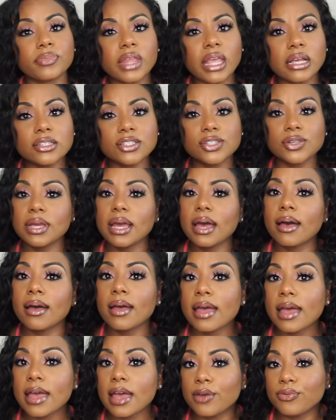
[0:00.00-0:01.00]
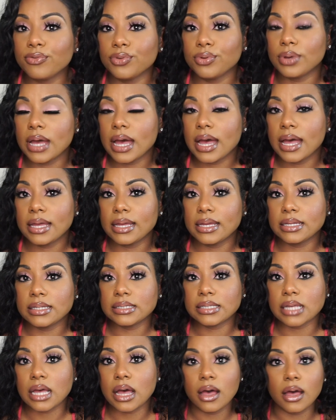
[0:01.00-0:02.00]
So yeah, if you guys
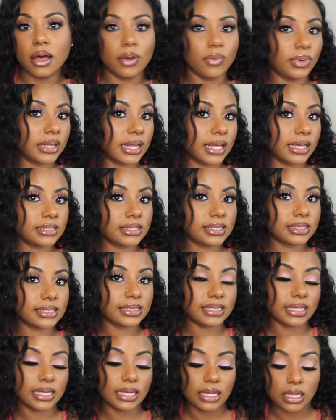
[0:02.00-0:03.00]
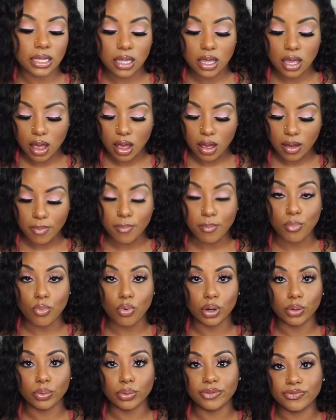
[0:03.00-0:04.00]
would like to see
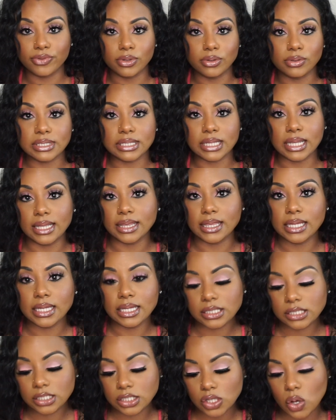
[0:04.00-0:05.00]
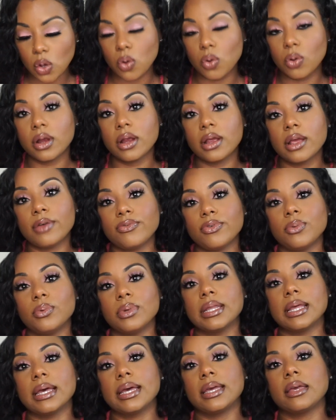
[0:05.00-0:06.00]
more reviews like this, or if you would
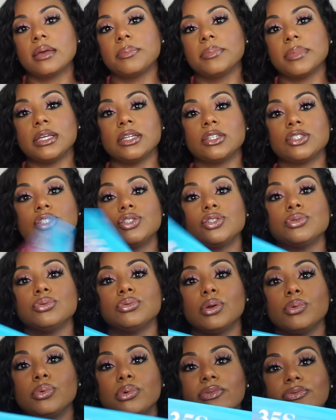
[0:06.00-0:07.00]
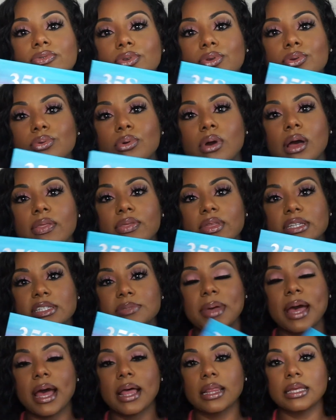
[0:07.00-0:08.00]
like me to do a review on this
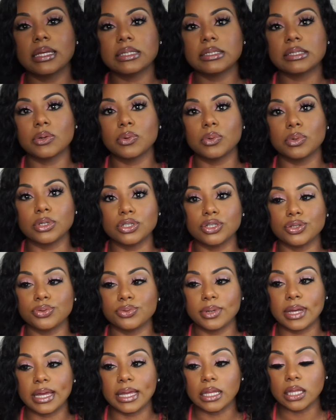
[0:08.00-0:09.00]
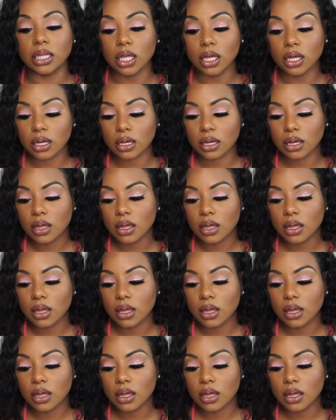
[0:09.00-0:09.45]
palette or do a look,